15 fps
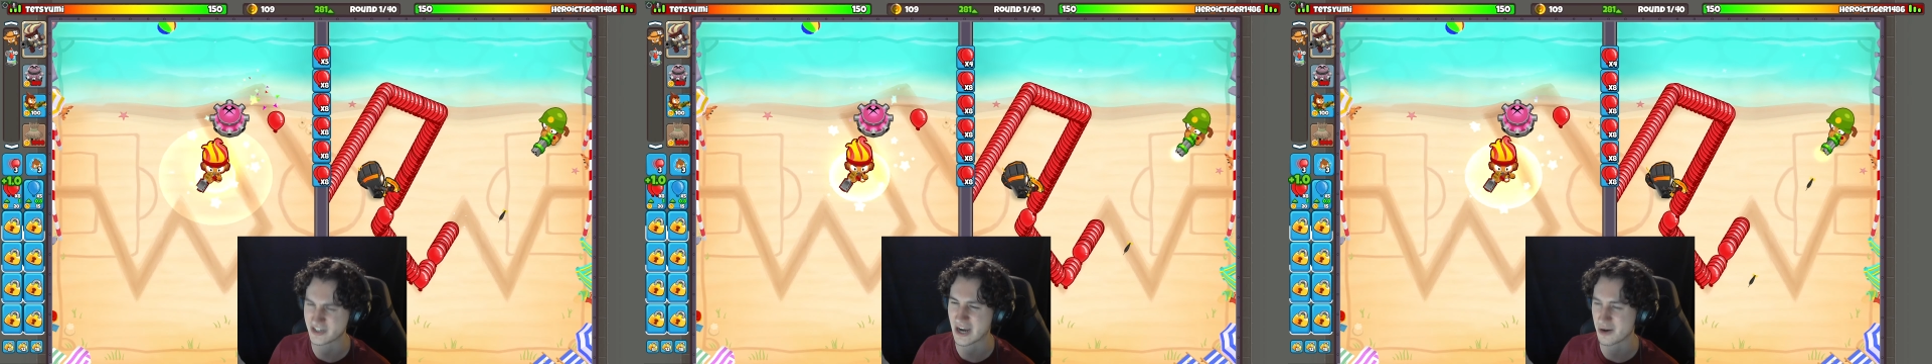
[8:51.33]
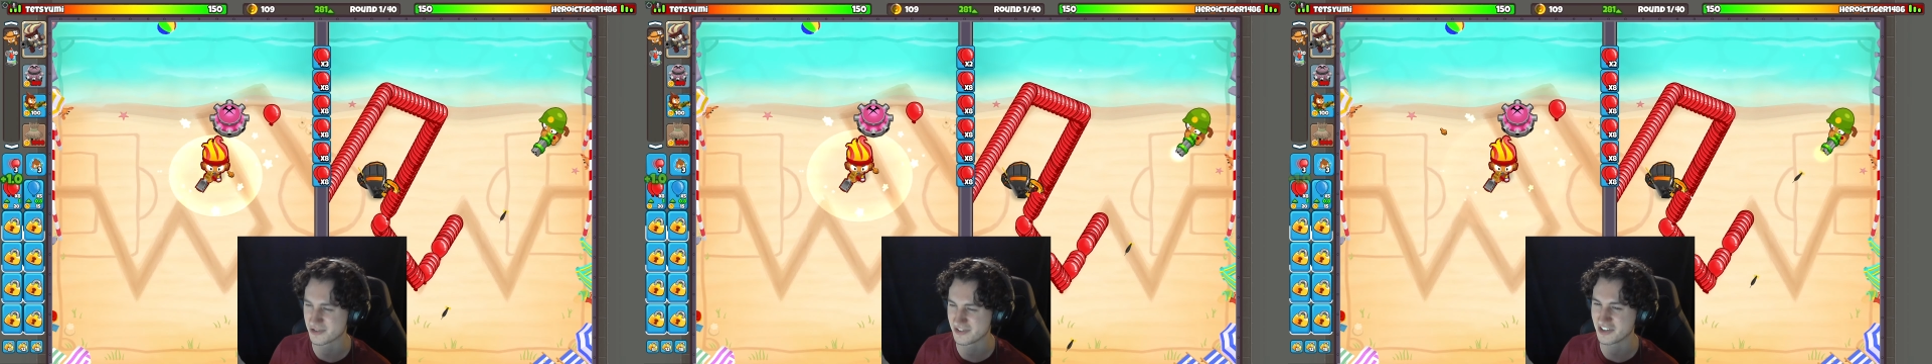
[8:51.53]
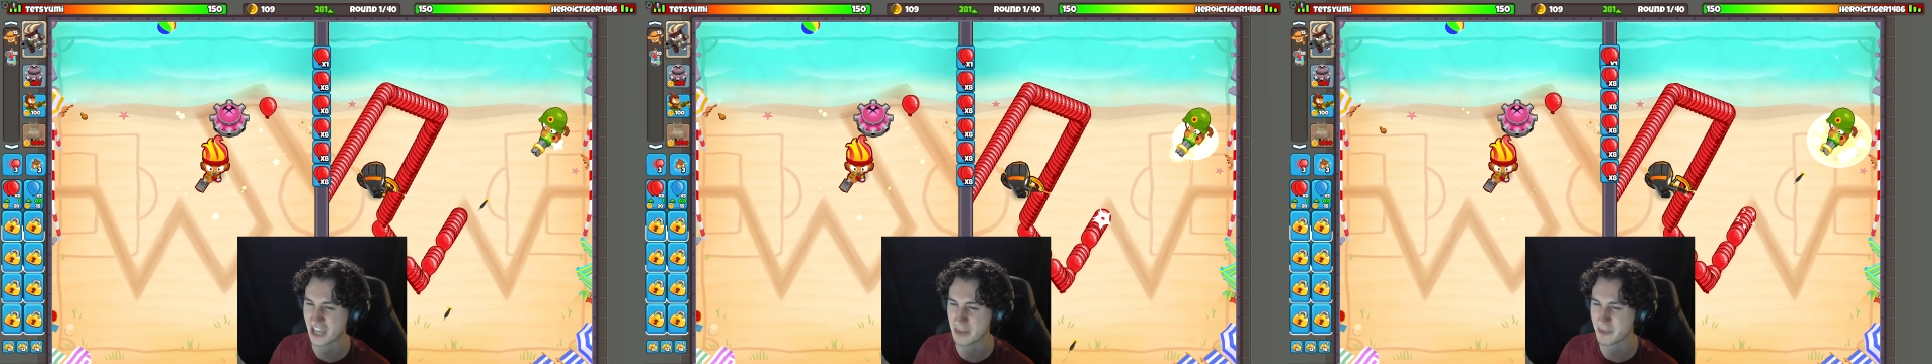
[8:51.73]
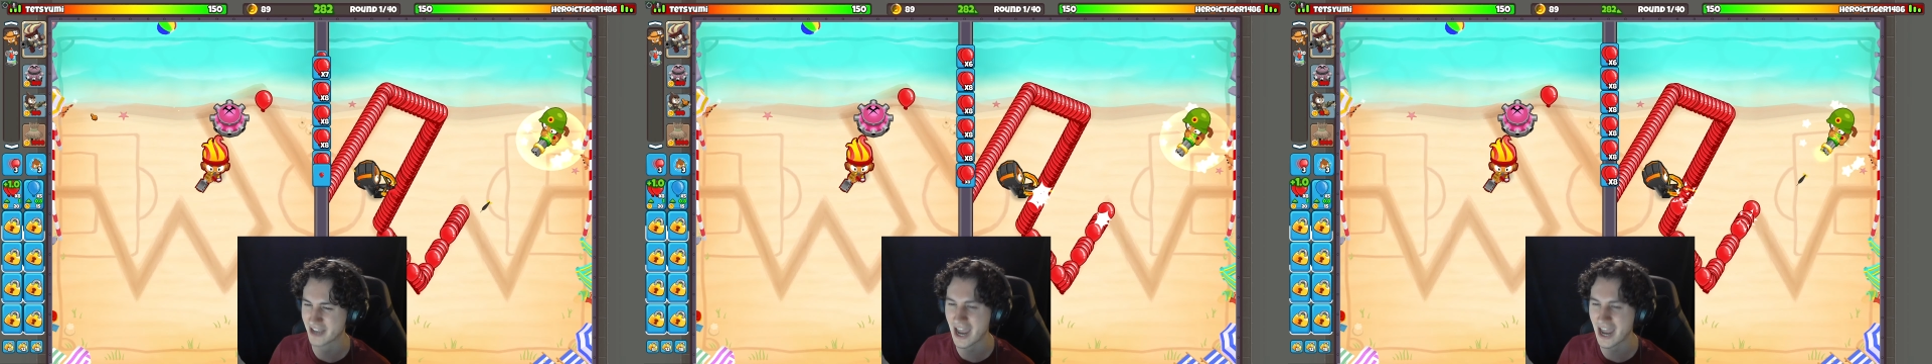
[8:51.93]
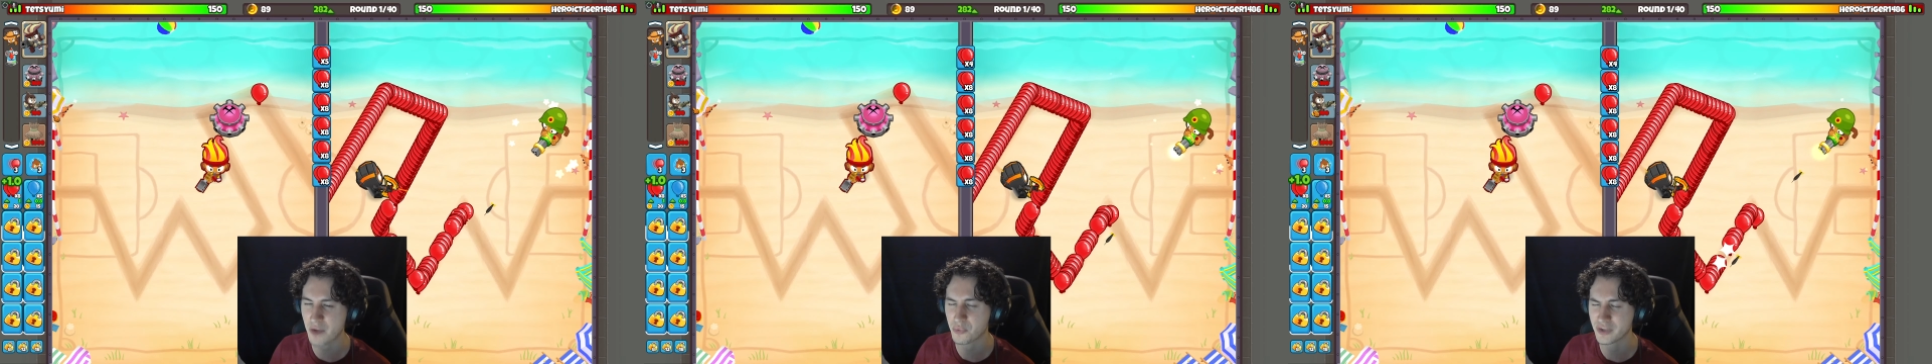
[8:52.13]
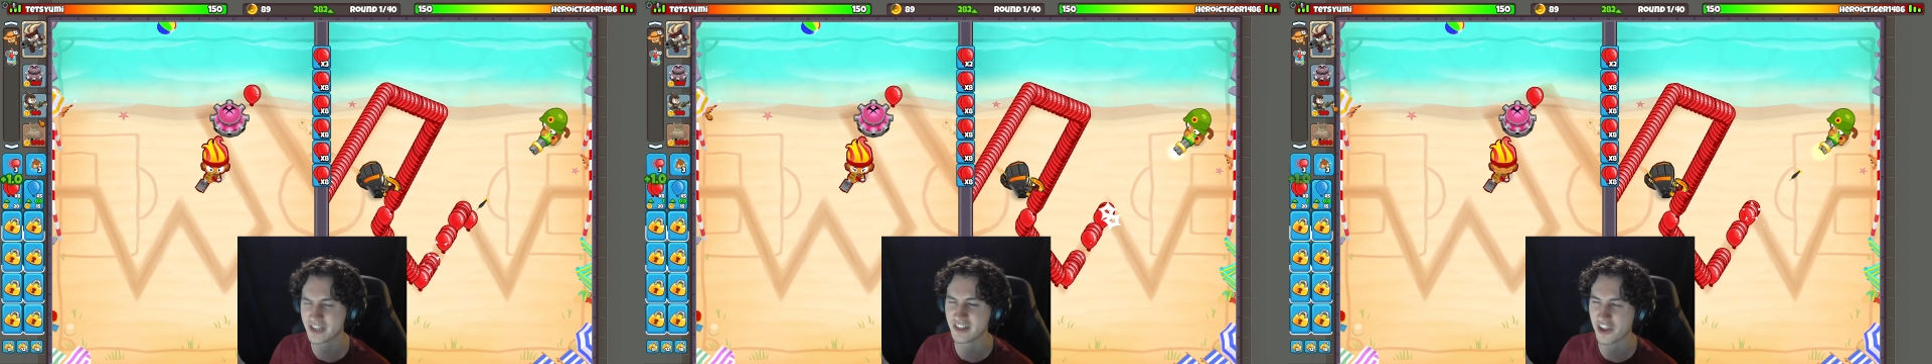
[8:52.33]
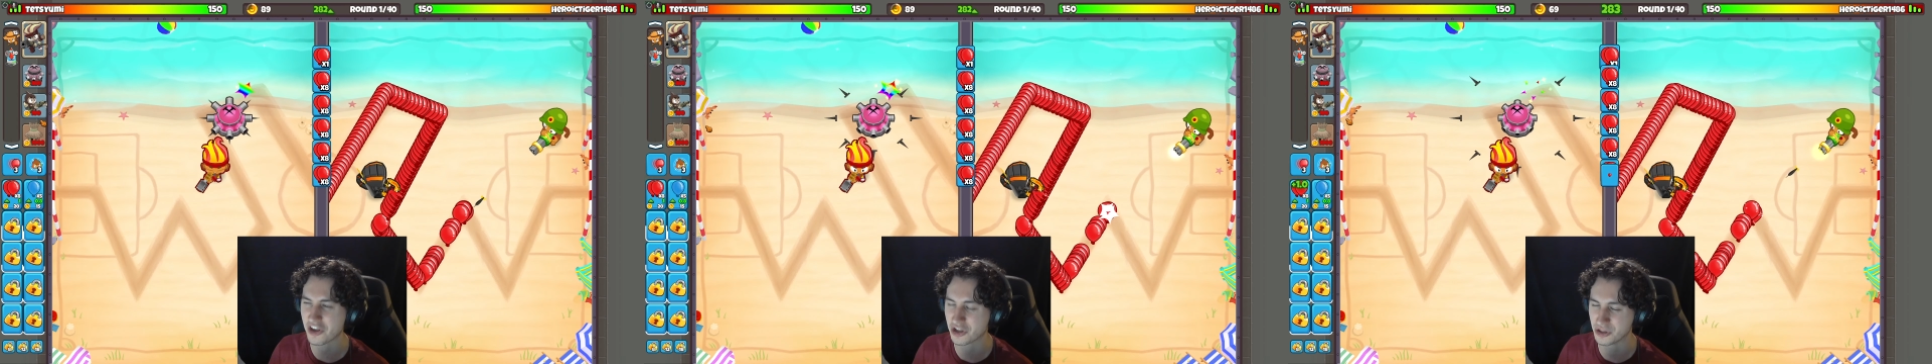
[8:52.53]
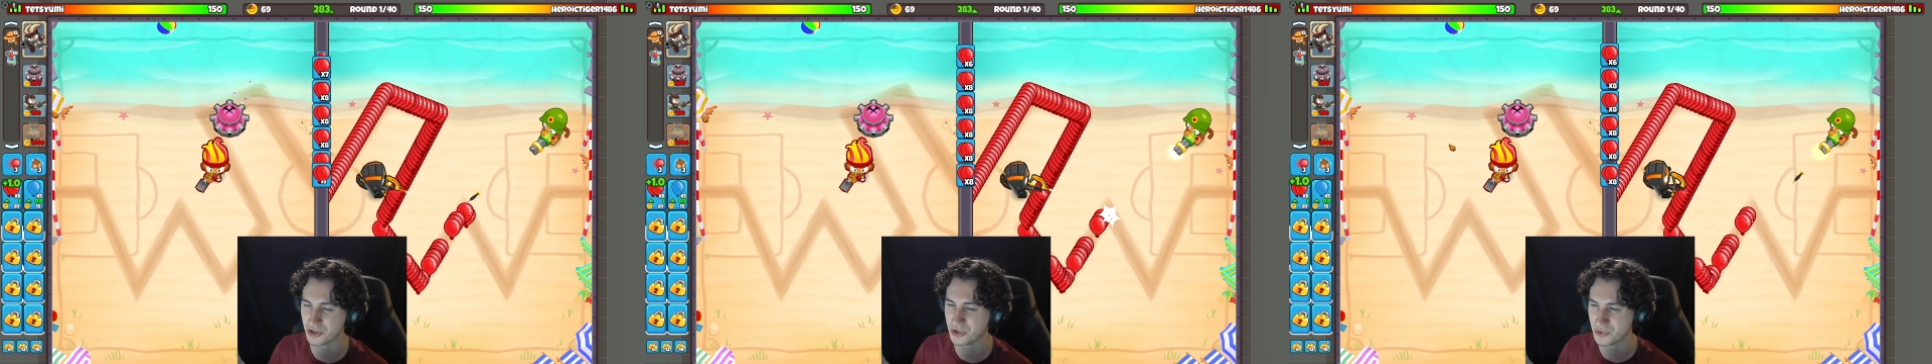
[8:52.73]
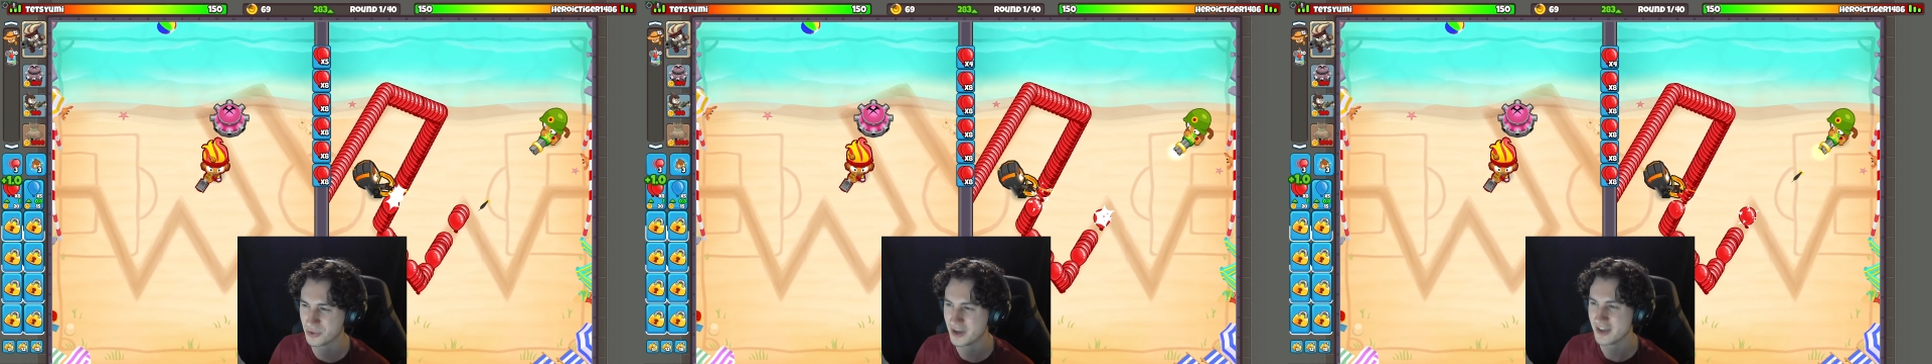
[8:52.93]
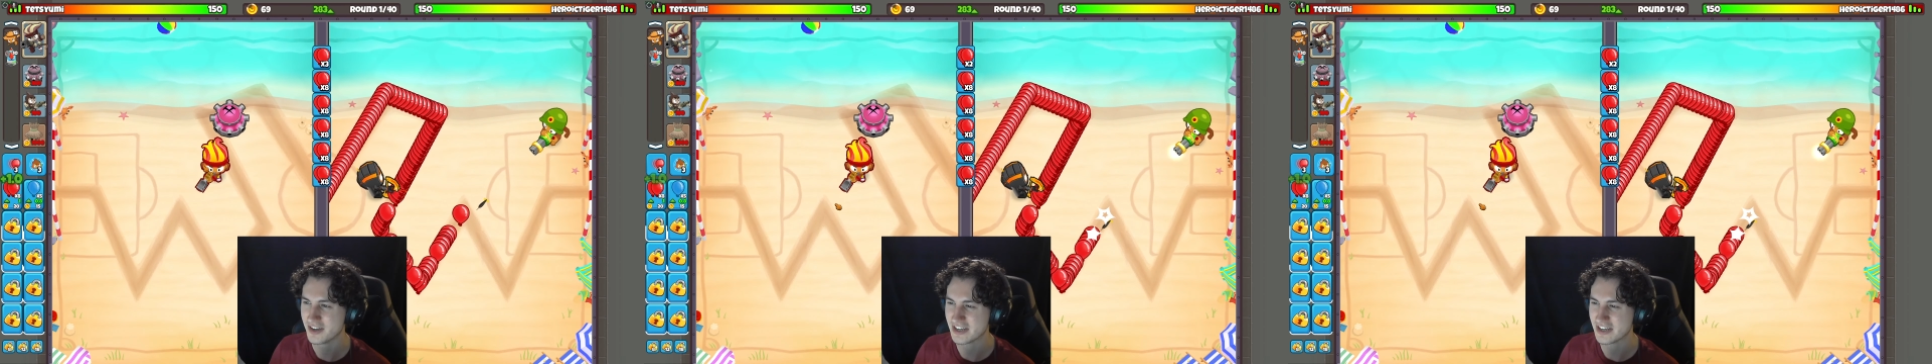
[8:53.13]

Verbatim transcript: towers in the game. Like, I really like Glue.